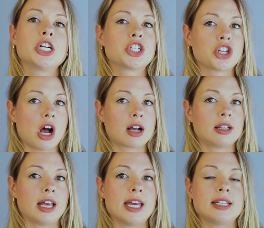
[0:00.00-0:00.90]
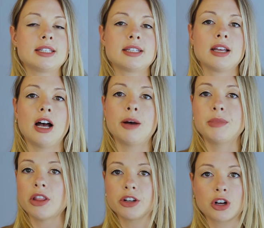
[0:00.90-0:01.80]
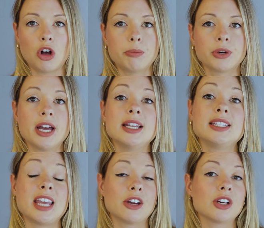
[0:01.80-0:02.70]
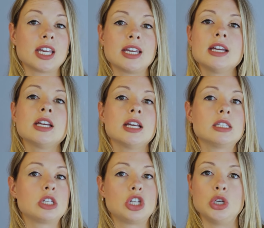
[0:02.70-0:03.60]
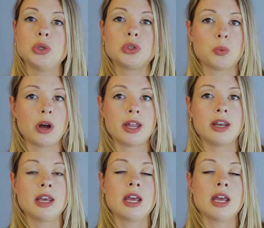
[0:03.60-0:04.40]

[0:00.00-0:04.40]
Chocolate, another culprit, dairy is a huge one.